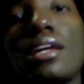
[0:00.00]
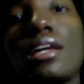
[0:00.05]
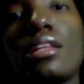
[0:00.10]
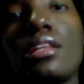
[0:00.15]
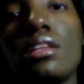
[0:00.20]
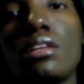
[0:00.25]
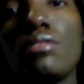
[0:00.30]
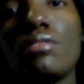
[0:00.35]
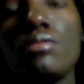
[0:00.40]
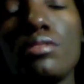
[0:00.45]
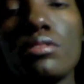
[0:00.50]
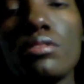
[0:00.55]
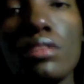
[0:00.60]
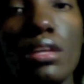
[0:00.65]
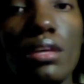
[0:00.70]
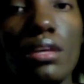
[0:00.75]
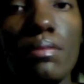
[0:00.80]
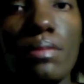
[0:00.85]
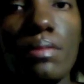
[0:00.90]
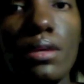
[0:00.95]
love using
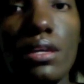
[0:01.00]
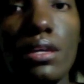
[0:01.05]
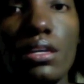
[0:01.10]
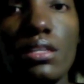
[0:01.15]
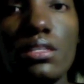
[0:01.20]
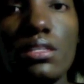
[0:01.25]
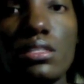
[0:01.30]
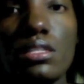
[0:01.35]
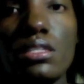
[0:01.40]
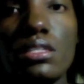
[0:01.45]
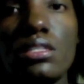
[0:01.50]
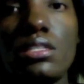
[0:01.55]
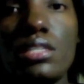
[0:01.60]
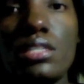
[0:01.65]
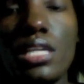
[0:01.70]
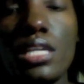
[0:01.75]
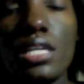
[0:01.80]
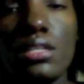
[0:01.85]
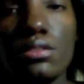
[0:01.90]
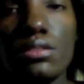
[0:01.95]
it because it
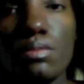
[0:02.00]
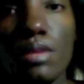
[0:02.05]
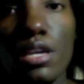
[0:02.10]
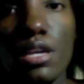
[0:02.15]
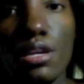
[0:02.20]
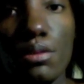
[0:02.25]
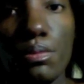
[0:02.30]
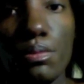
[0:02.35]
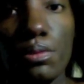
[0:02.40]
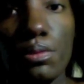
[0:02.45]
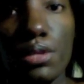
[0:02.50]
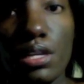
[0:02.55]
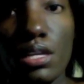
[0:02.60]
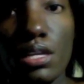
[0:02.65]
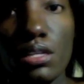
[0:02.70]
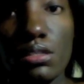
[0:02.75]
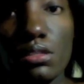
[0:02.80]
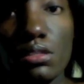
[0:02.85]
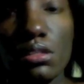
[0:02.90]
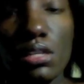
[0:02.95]
detangles my hair pretty
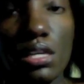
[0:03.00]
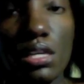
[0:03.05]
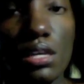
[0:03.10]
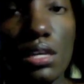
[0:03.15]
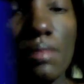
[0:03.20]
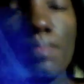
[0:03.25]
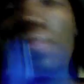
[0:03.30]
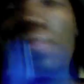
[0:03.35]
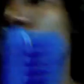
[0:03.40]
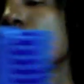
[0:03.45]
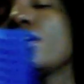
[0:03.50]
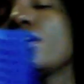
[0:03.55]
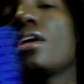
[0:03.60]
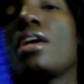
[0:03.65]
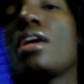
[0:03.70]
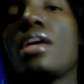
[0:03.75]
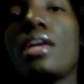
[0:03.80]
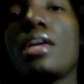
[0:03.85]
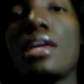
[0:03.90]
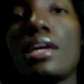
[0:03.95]
easily,
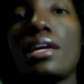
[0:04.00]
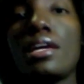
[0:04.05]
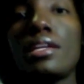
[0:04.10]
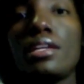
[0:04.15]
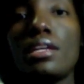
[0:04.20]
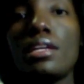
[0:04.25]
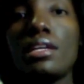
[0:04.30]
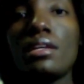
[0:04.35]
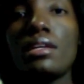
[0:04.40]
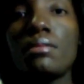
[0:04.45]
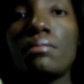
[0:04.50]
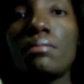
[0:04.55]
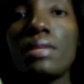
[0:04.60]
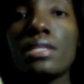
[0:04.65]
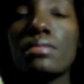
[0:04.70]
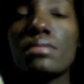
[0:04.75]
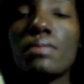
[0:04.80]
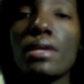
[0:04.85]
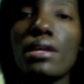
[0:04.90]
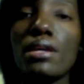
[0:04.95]
and it makes
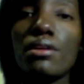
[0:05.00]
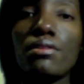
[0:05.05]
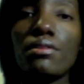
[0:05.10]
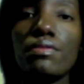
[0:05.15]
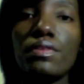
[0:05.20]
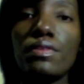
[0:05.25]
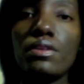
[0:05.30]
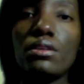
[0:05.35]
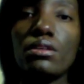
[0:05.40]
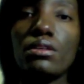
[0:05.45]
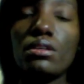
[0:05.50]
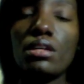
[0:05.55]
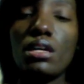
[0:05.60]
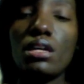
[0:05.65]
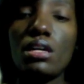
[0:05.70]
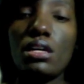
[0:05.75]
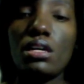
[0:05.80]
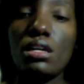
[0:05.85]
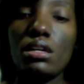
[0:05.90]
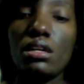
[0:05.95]
my hair
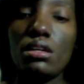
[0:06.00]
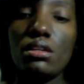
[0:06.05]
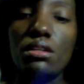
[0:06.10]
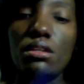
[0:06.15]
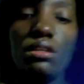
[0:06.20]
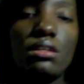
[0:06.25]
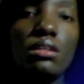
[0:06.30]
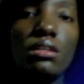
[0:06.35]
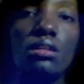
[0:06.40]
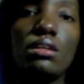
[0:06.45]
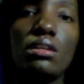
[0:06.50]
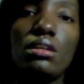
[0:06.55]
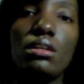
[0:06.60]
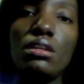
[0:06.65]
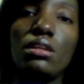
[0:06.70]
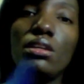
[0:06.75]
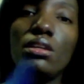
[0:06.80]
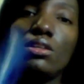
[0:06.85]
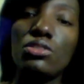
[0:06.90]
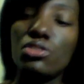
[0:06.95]
feel
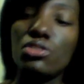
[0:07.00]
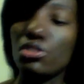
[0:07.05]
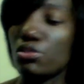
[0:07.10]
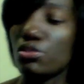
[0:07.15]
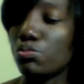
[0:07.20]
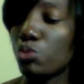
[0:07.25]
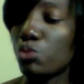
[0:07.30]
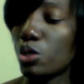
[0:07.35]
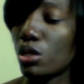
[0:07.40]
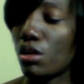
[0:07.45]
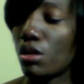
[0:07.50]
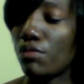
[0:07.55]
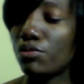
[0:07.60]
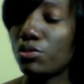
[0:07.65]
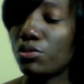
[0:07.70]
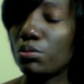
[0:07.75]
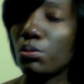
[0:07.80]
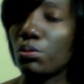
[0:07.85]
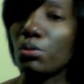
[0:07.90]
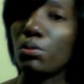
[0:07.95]
just more
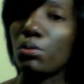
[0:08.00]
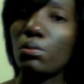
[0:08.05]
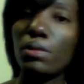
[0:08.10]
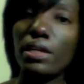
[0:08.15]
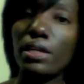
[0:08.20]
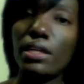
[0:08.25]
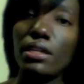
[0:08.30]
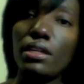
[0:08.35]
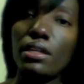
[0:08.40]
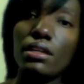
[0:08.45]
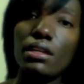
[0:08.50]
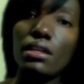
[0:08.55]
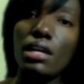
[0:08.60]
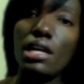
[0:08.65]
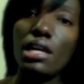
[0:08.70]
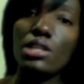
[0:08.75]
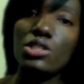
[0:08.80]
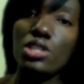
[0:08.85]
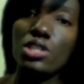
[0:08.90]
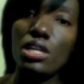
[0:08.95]
comfortable when I
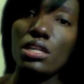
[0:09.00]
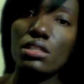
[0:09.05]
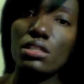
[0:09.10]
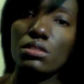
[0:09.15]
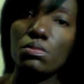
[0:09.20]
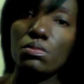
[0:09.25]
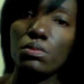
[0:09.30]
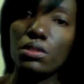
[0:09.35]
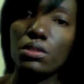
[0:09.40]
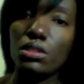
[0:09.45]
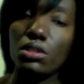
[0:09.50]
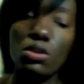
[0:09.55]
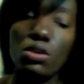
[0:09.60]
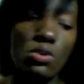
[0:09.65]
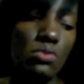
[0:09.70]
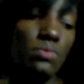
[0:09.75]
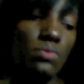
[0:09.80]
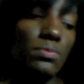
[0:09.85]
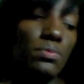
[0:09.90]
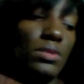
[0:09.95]
chase with the
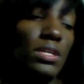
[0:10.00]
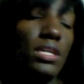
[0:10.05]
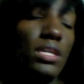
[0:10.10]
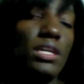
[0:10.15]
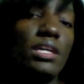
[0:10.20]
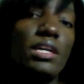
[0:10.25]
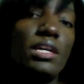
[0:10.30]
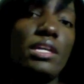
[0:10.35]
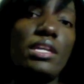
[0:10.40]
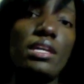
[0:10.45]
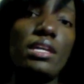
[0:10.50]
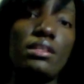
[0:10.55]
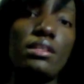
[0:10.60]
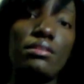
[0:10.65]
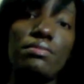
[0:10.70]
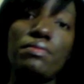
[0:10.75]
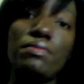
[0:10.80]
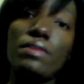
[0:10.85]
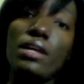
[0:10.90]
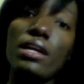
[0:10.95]
comb. Now, the
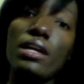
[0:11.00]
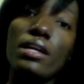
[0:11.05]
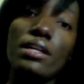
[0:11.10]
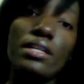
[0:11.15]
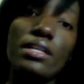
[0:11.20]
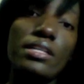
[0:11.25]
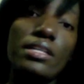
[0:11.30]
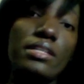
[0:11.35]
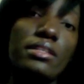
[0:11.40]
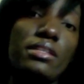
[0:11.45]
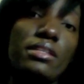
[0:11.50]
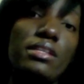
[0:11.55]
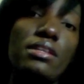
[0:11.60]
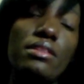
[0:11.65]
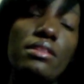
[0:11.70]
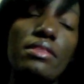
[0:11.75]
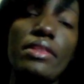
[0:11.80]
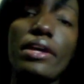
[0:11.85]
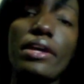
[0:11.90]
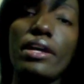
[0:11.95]
flat iron
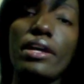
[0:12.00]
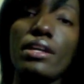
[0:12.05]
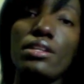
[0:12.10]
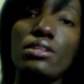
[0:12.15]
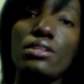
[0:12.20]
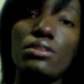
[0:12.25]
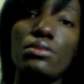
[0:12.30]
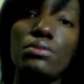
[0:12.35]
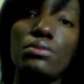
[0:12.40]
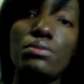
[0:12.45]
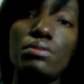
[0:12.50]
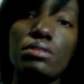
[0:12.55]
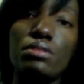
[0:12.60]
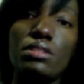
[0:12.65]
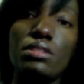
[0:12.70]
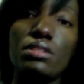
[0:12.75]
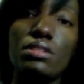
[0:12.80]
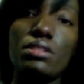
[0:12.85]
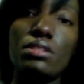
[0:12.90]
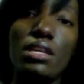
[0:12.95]
that I use
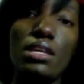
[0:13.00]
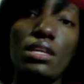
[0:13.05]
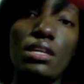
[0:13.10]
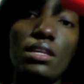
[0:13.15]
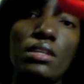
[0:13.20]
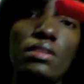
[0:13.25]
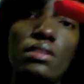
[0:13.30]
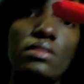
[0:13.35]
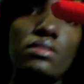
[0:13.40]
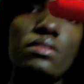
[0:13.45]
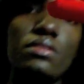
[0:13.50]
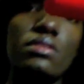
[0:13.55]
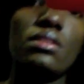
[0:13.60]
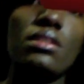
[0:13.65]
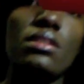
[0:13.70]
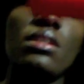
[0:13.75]
is